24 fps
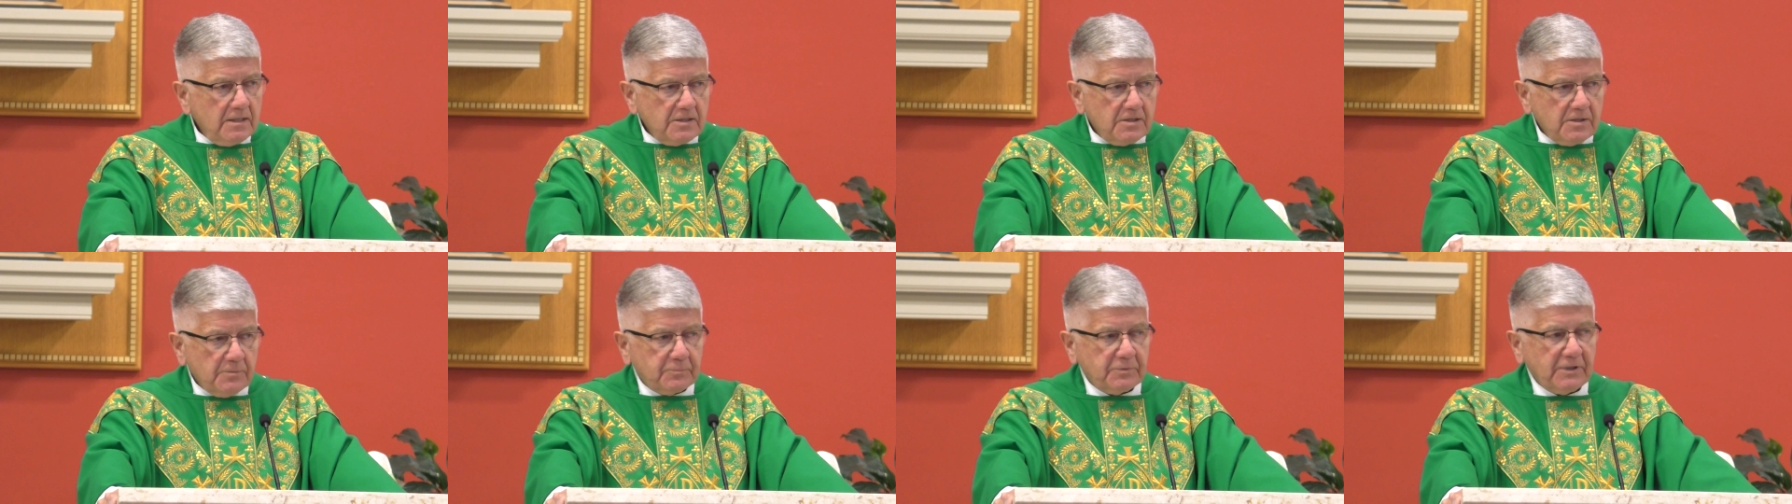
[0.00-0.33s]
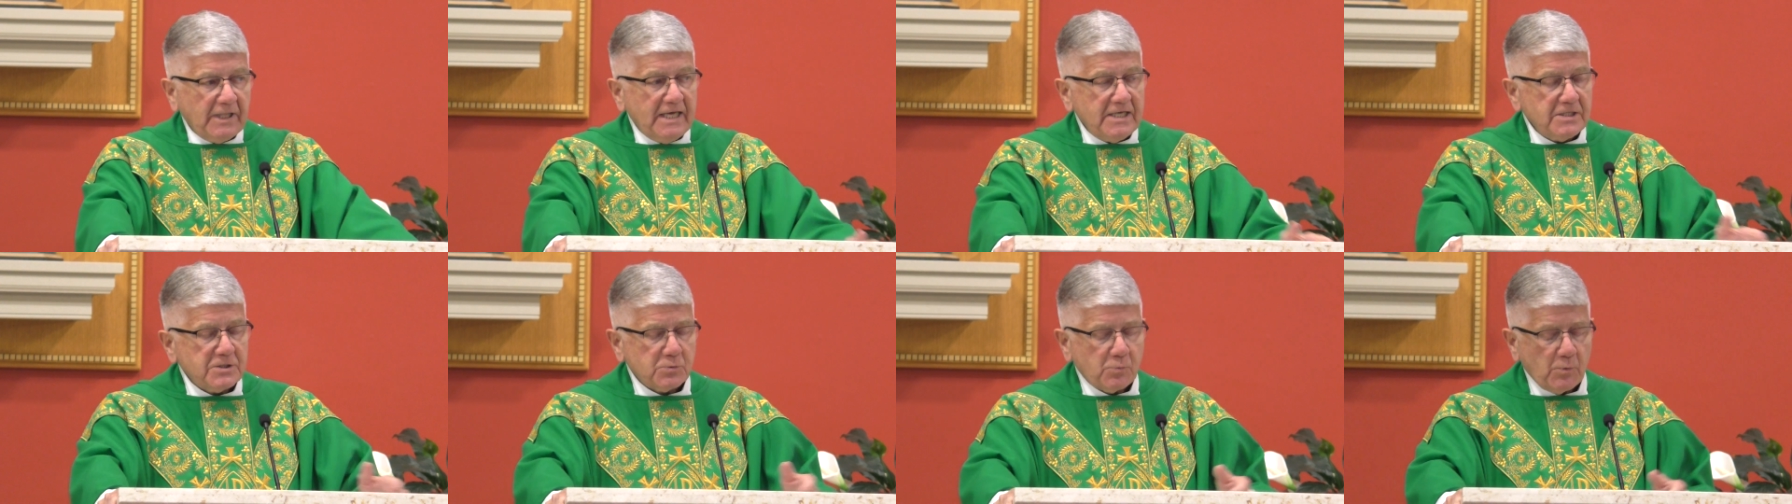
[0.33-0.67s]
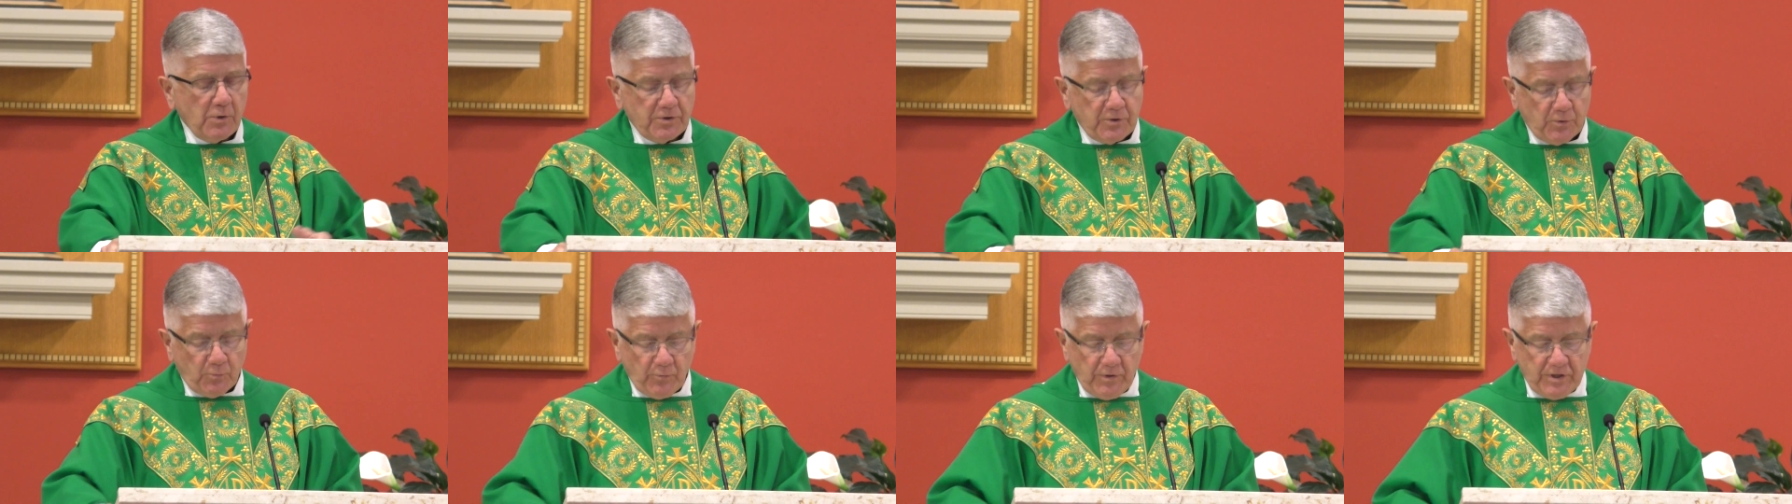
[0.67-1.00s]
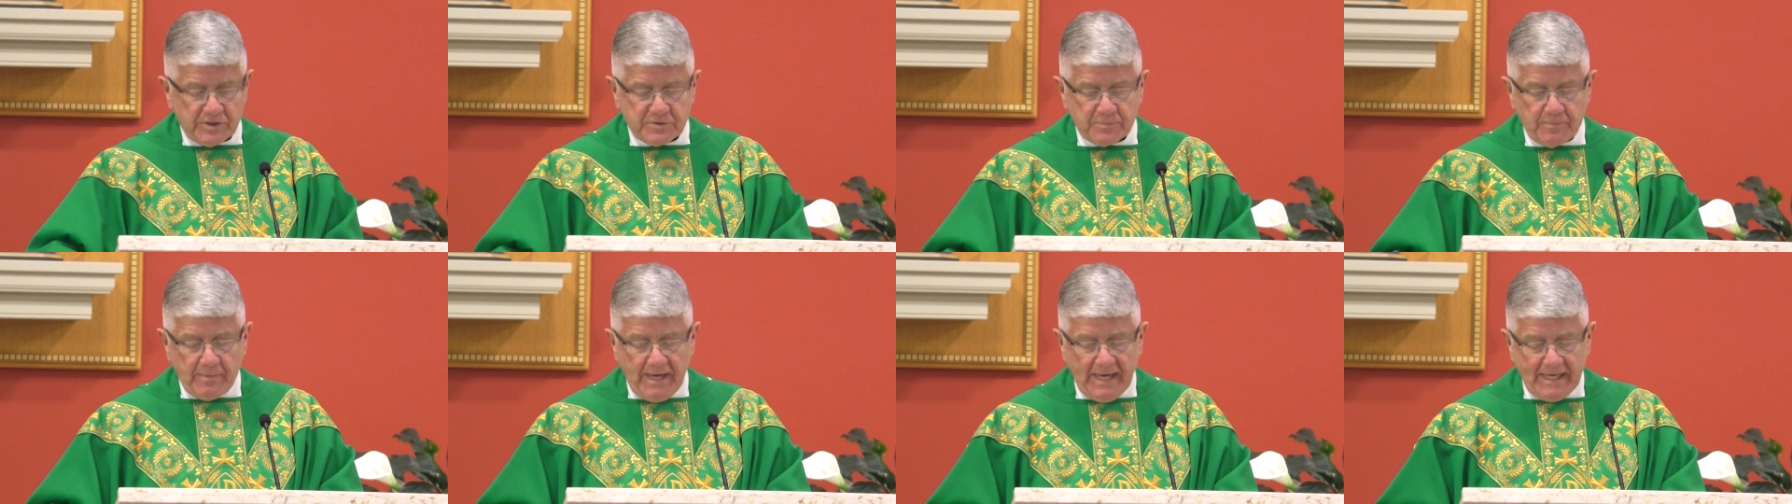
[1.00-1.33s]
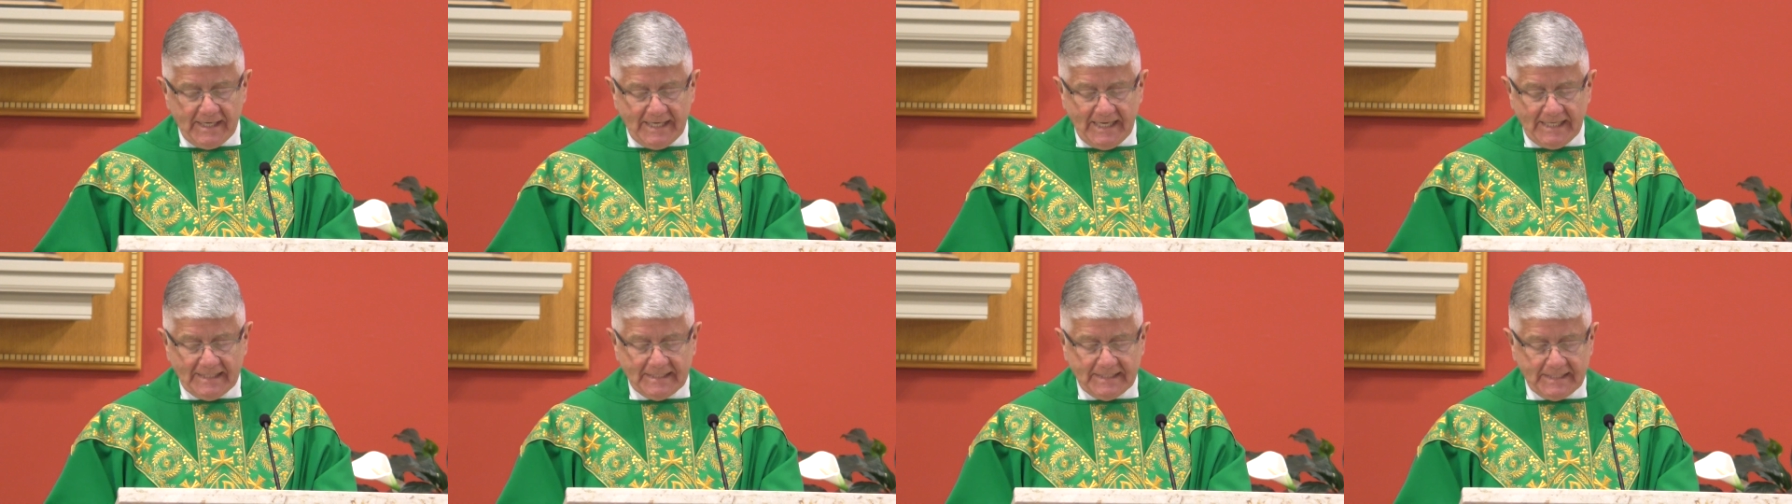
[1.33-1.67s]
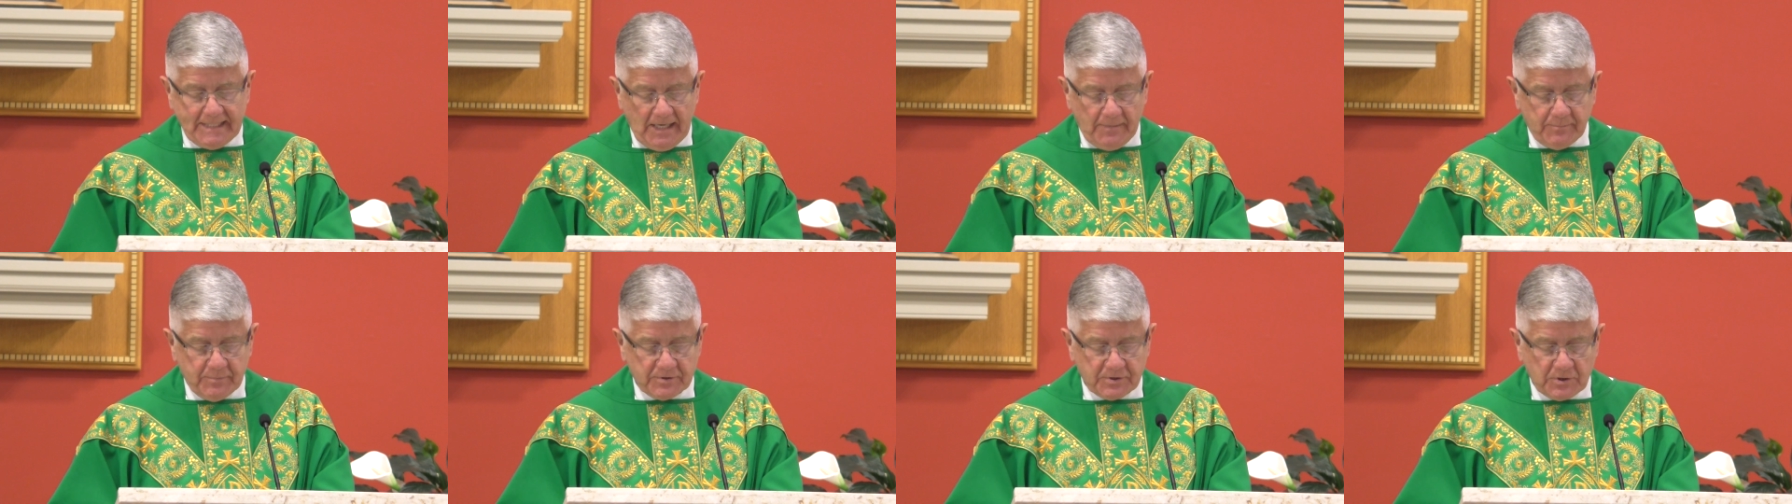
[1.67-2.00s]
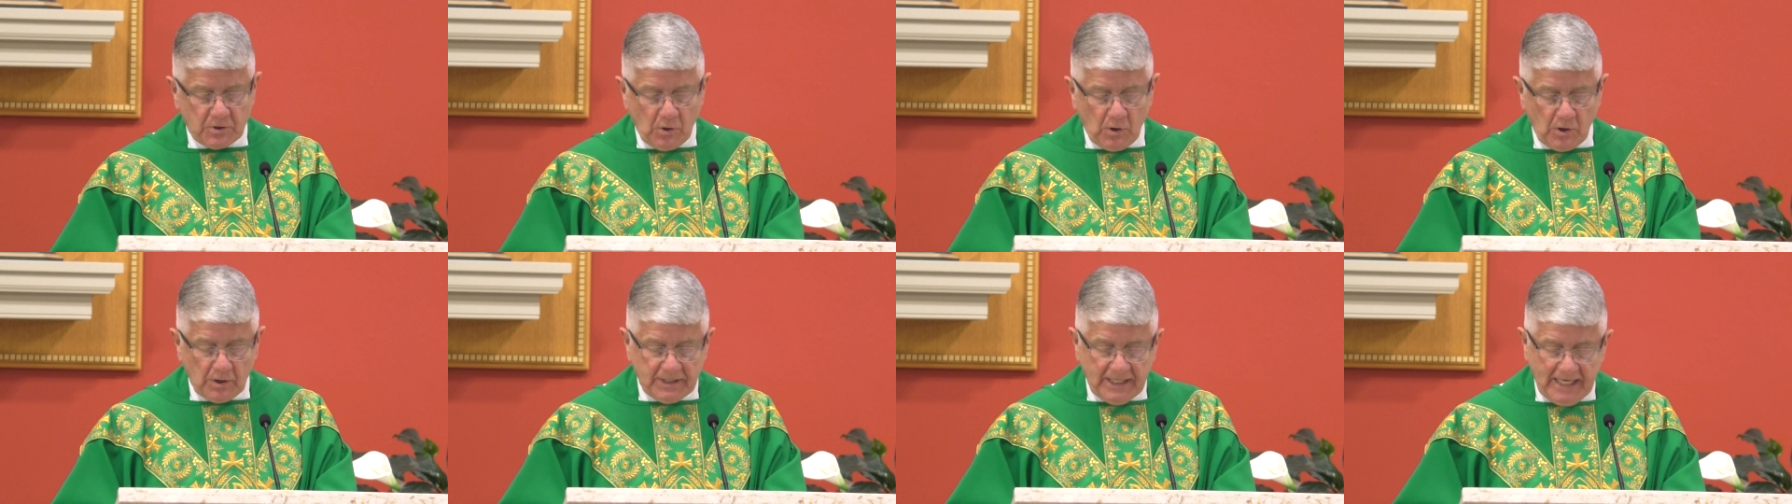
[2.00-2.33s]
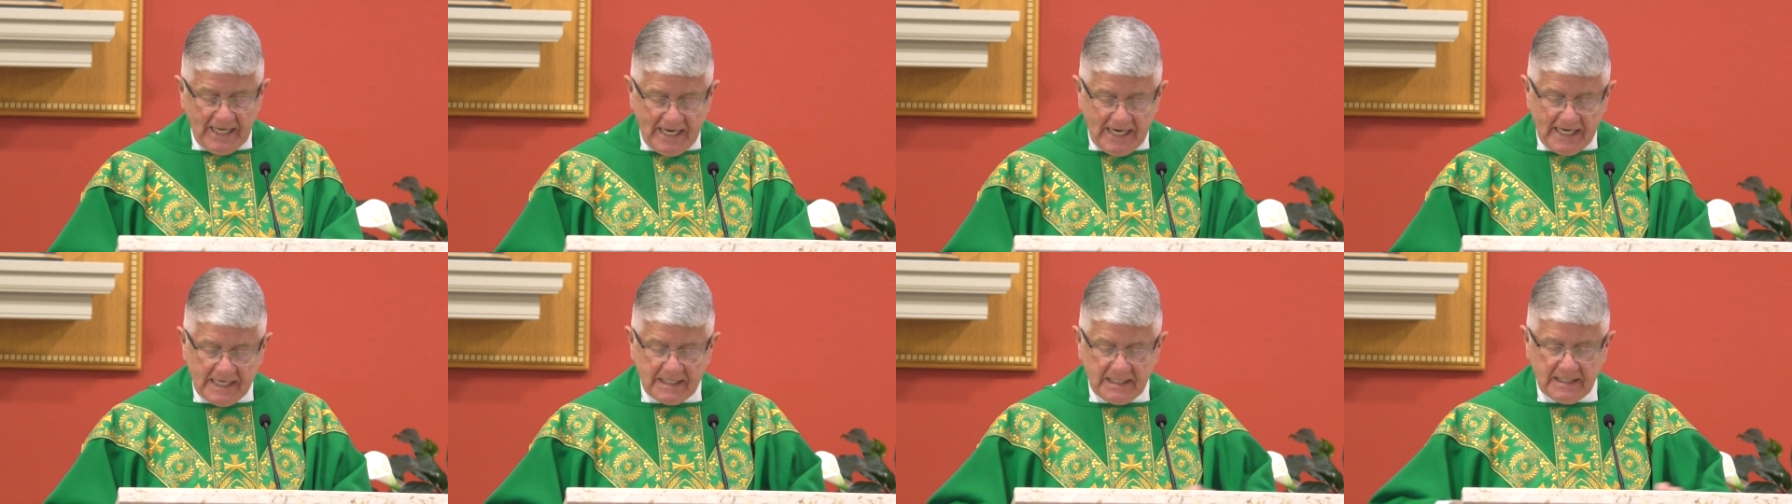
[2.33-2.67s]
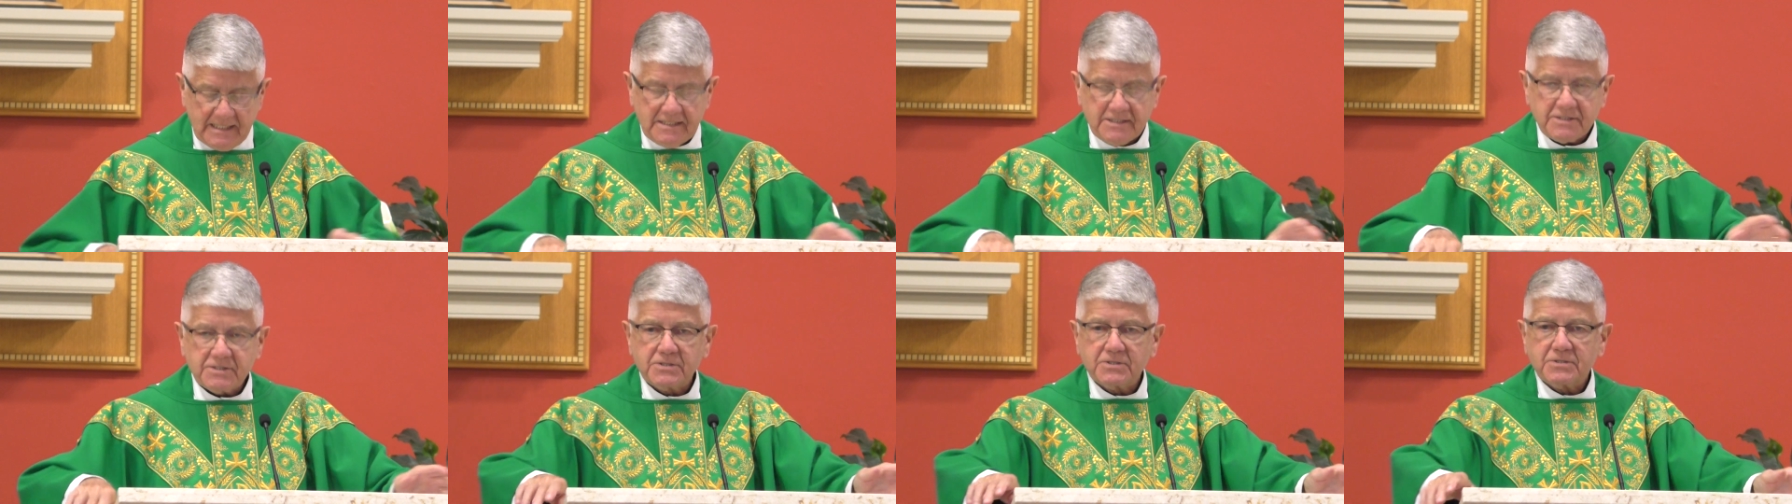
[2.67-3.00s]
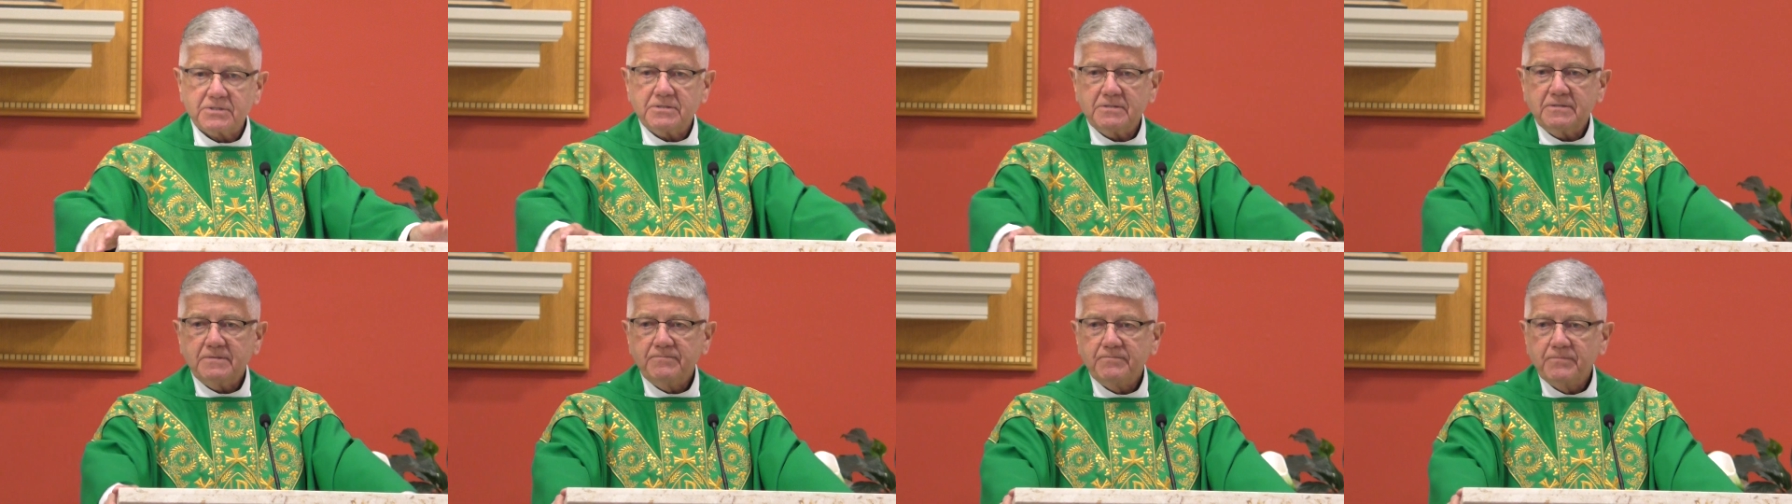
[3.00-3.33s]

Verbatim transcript: The place where the rich man ended up is called Hades,